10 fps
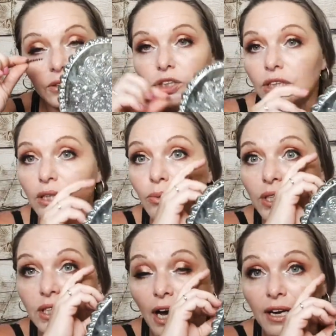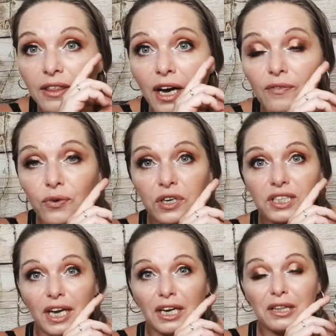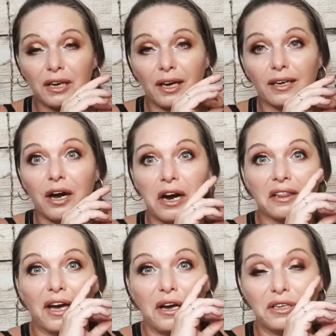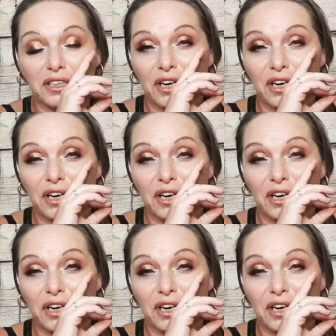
she was, I thought for a second that I had eyelash